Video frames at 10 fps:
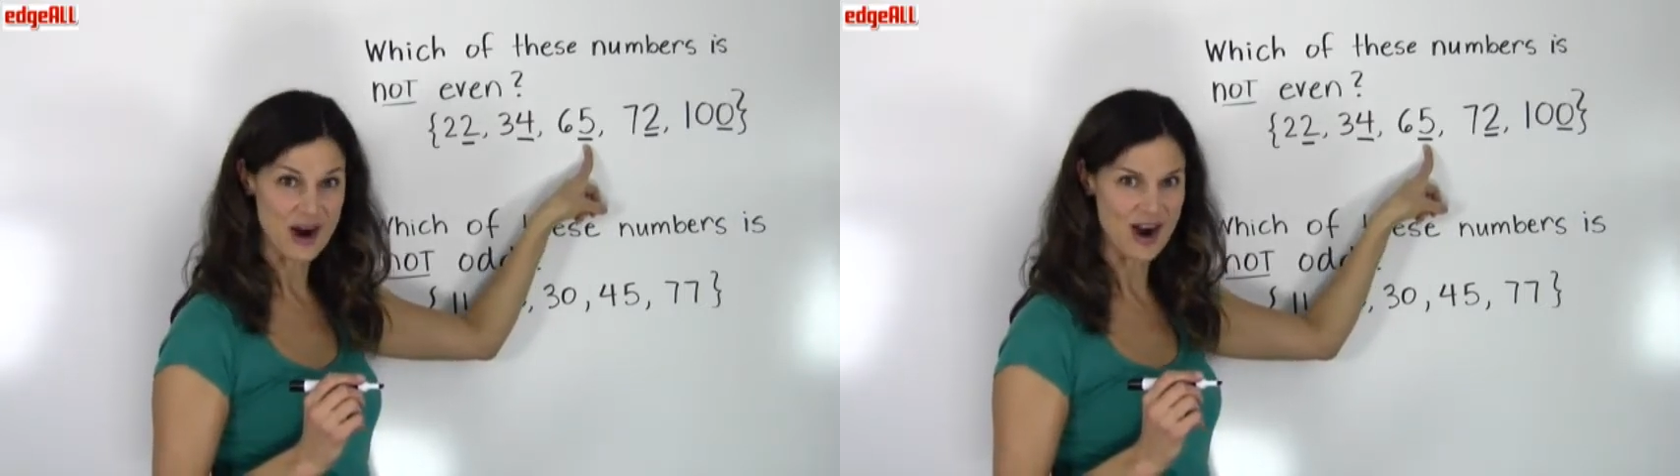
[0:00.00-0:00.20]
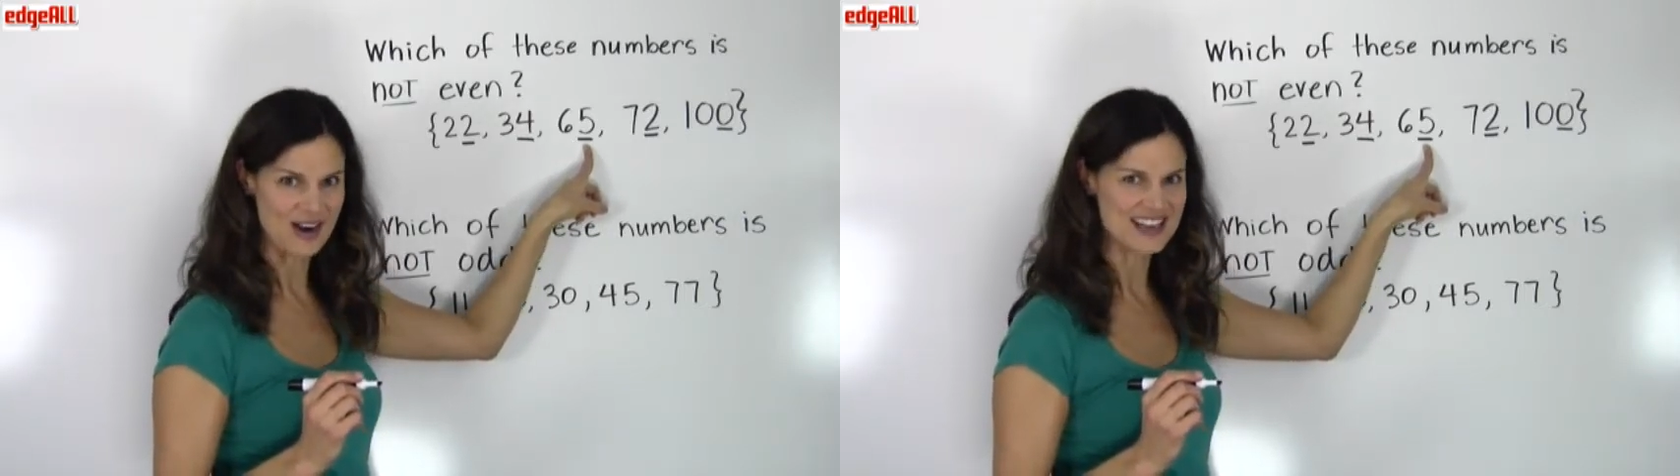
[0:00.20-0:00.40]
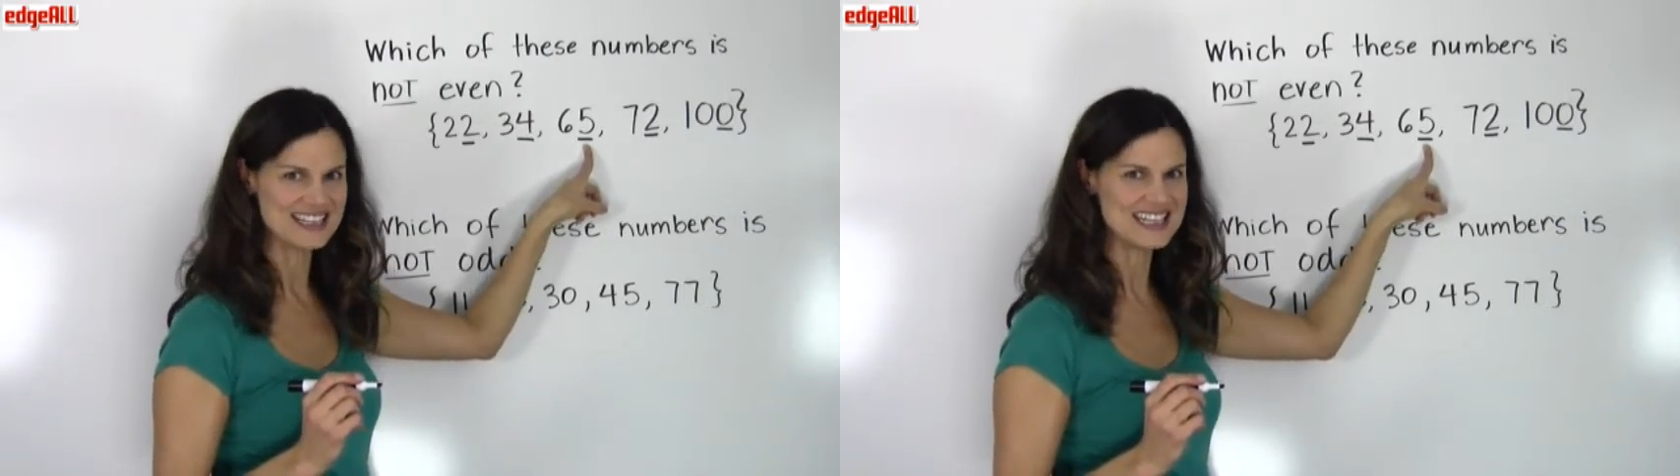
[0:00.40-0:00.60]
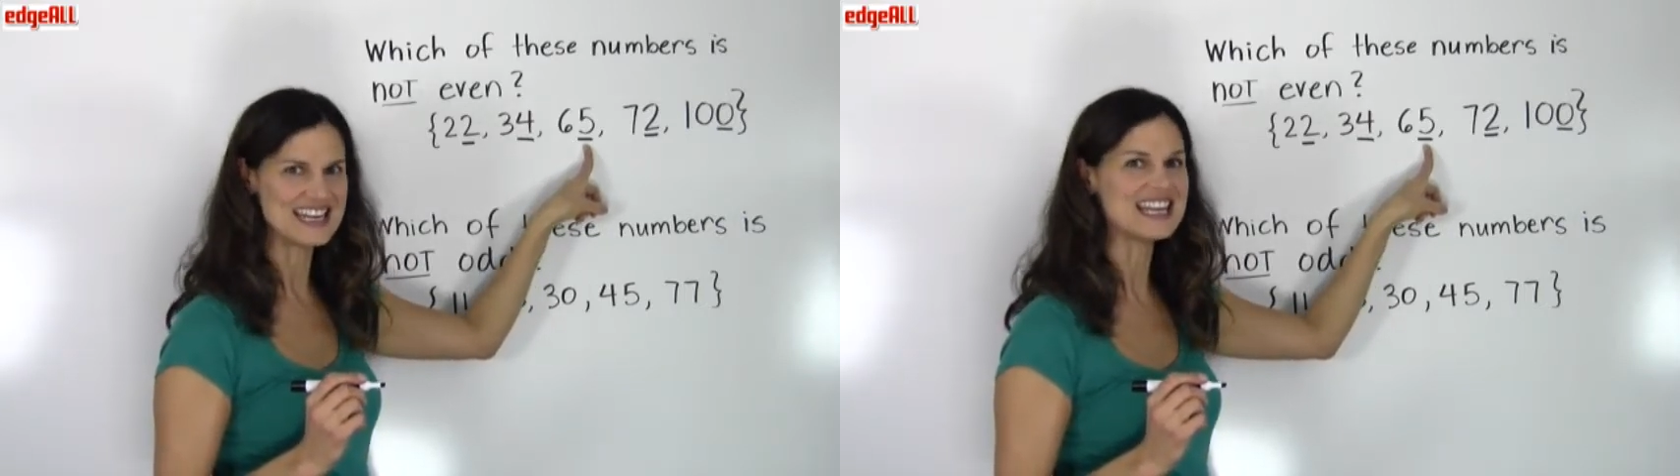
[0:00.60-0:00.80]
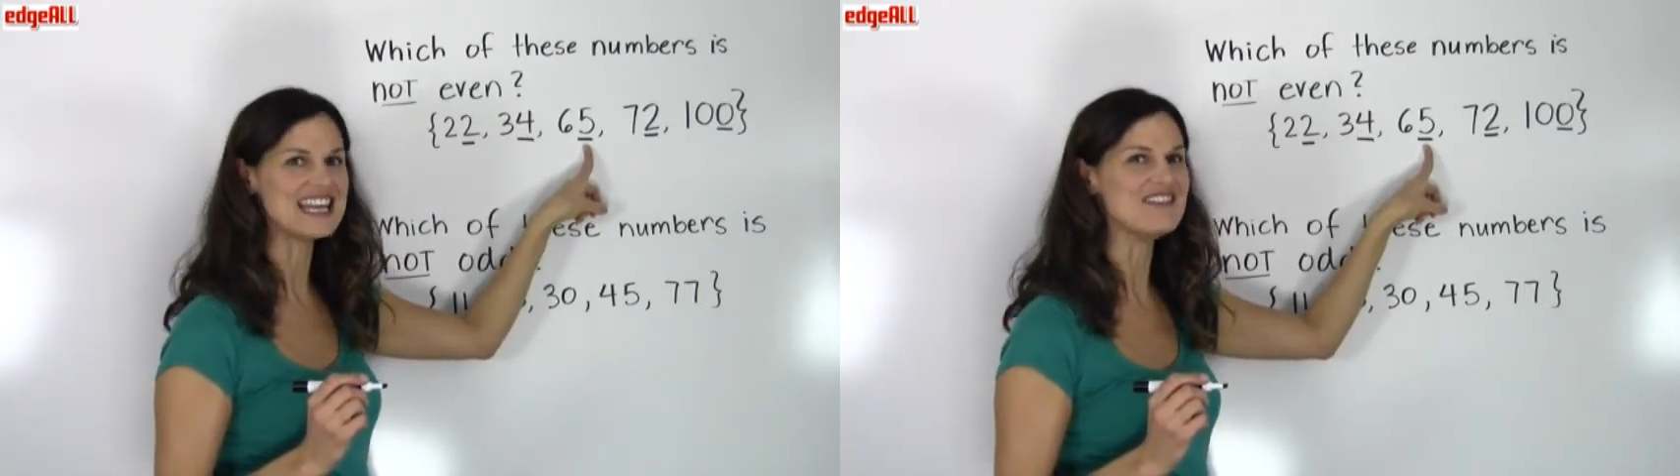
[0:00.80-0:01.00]
are
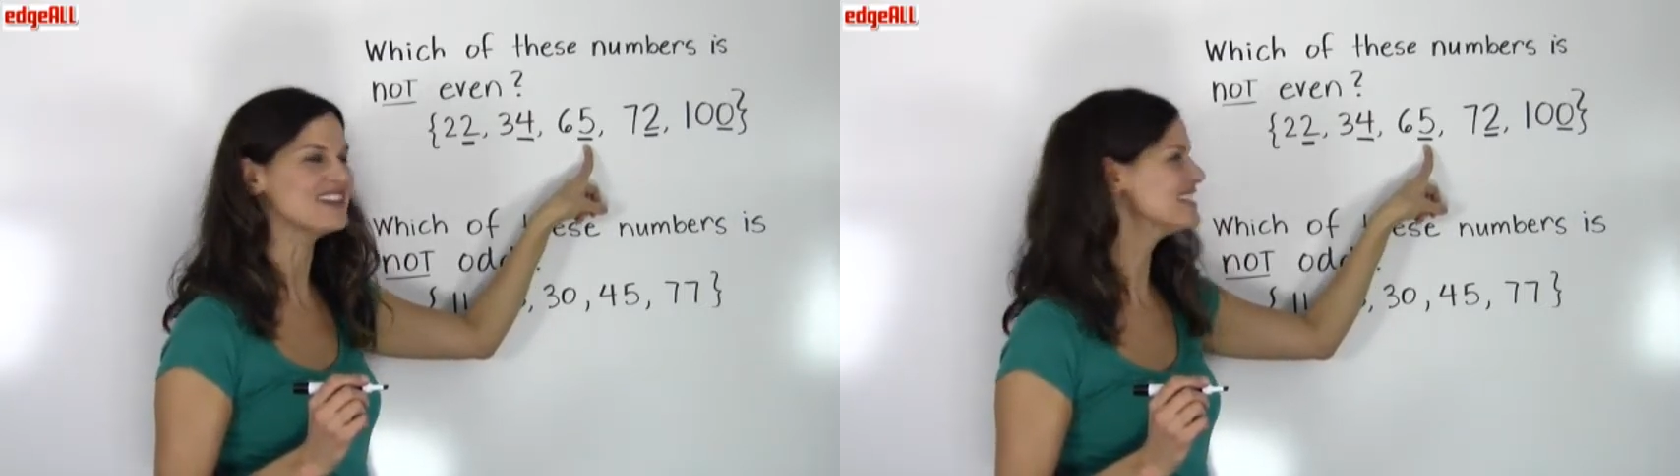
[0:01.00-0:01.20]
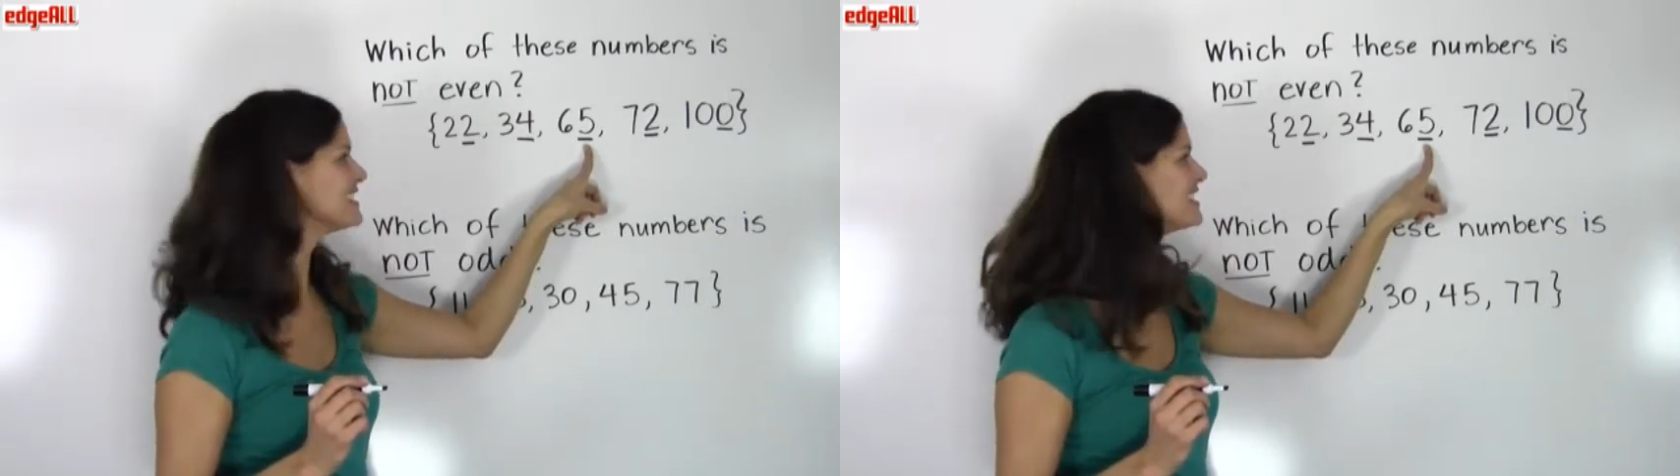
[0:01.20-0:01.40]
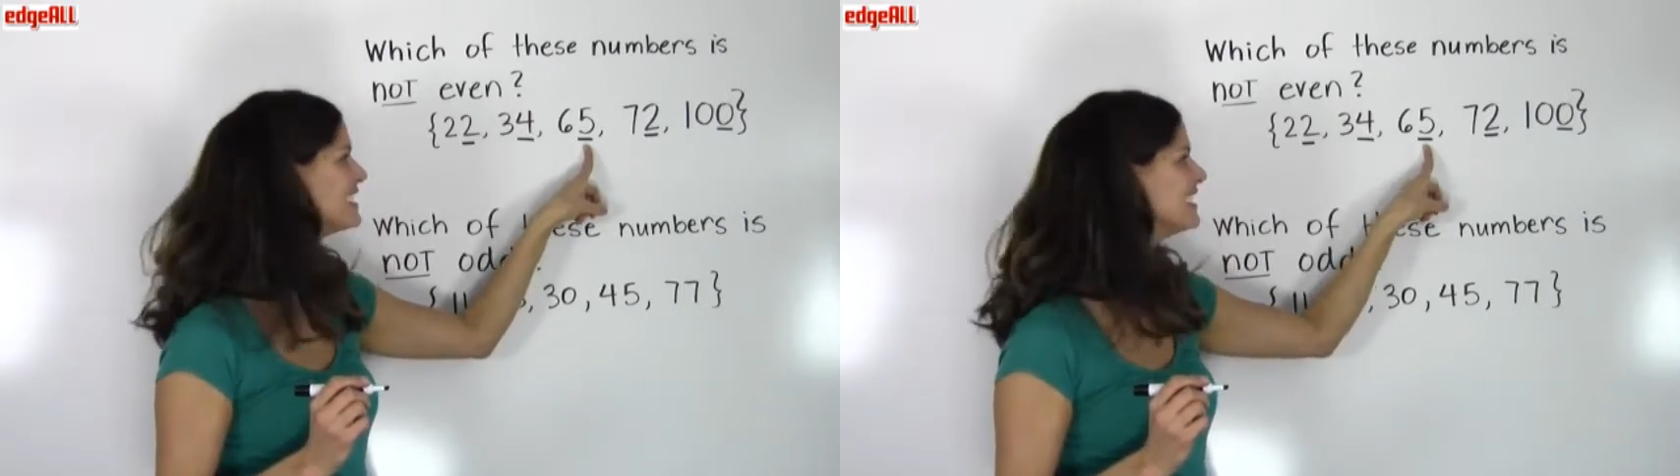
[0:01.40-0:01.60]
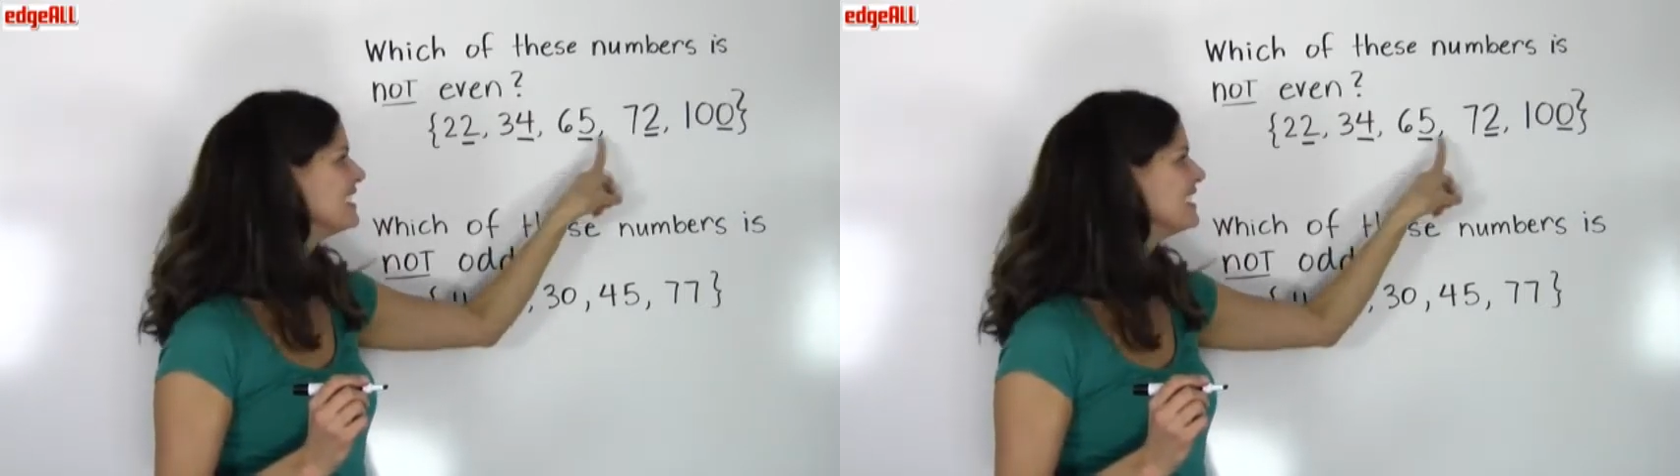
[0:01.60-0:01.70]
indeed evens.